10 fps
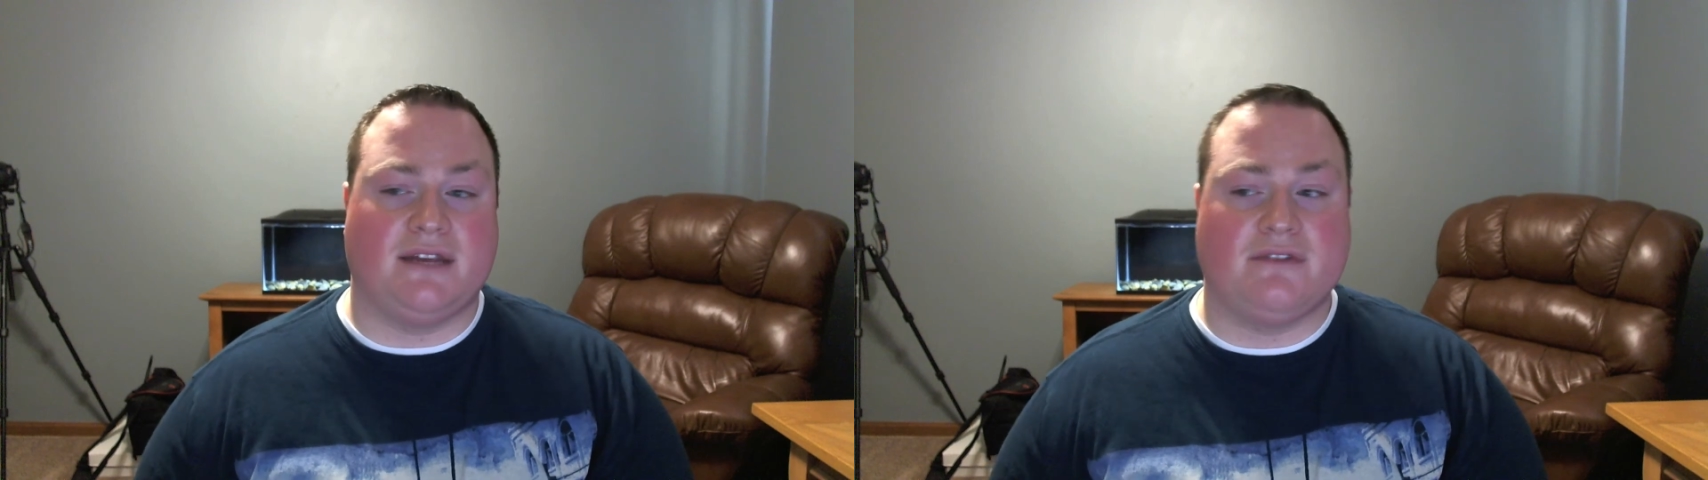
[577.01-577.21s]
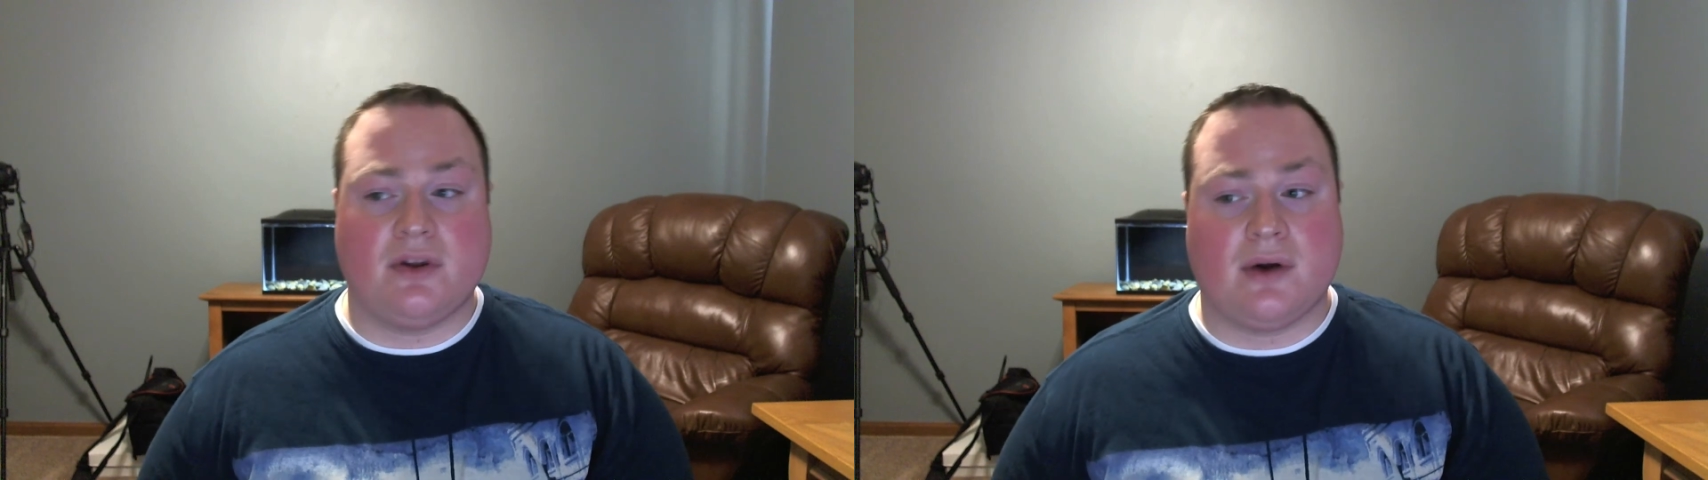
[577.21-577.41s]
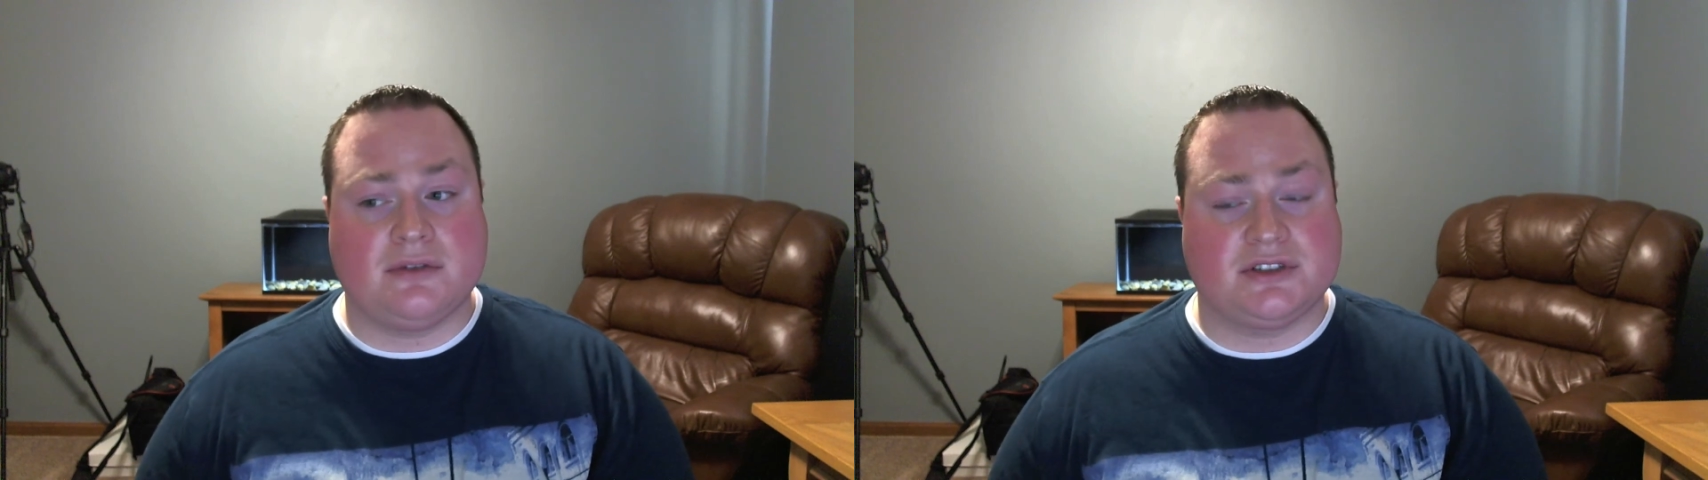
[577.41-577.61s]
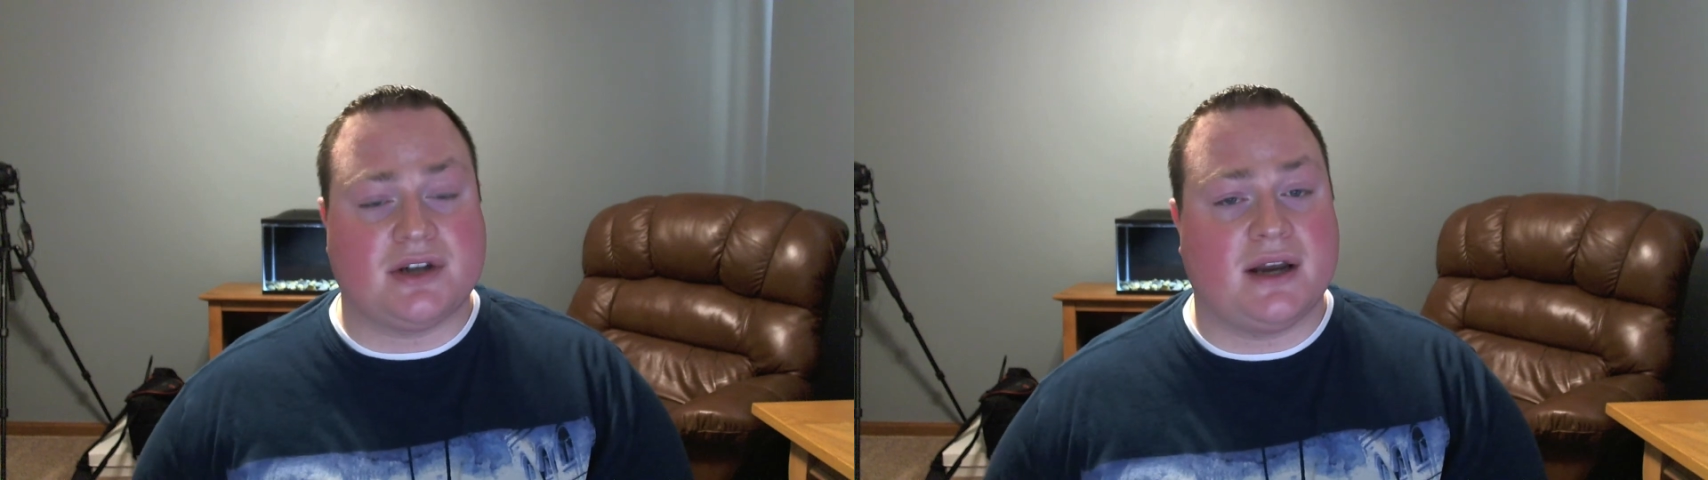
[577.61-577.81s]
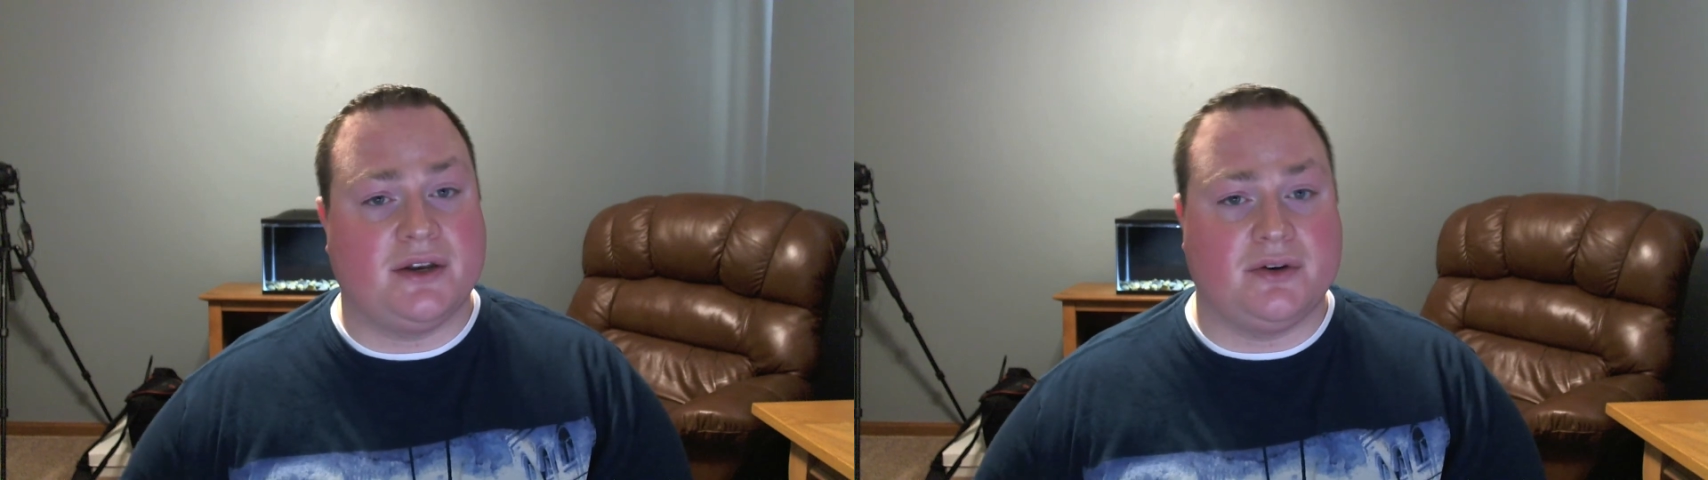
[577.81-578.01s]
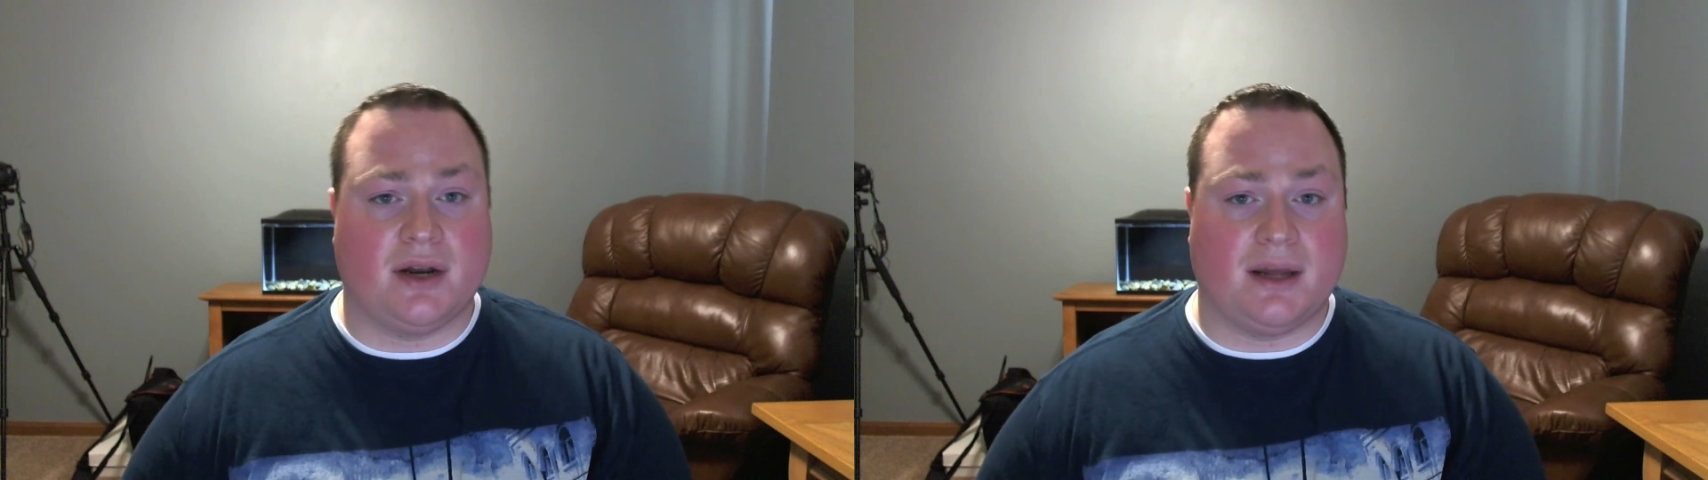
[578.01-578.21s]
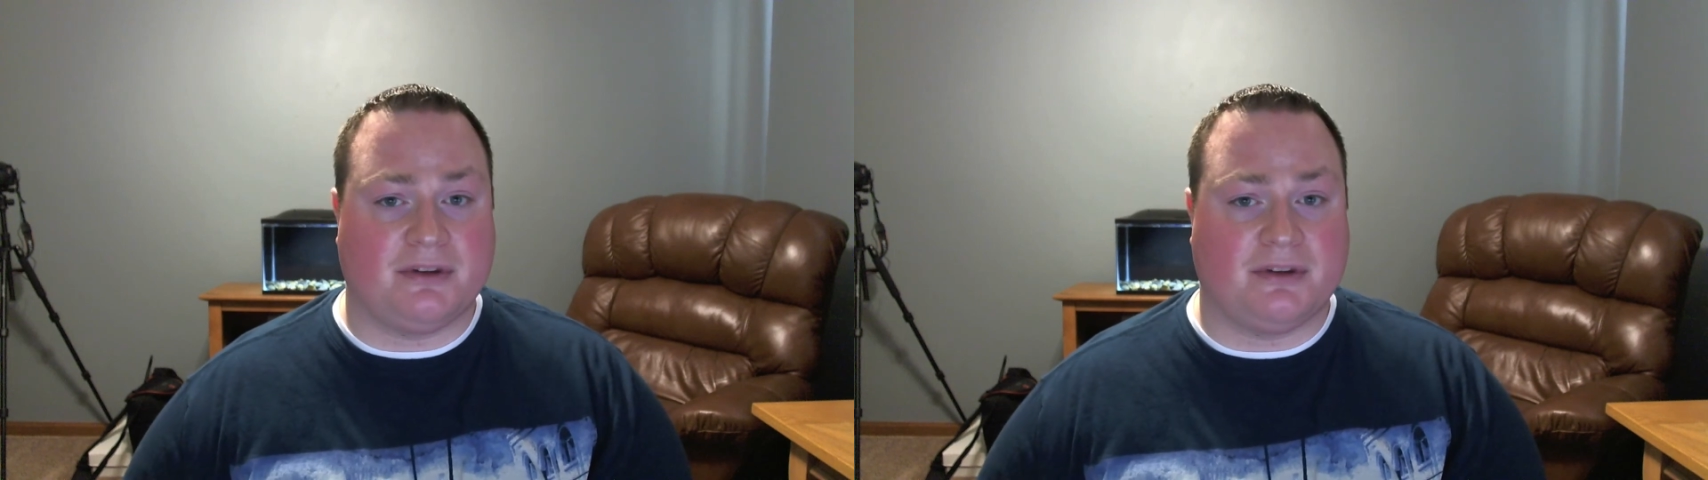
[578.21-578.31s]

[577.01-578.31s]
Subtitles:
even though I was trying to do it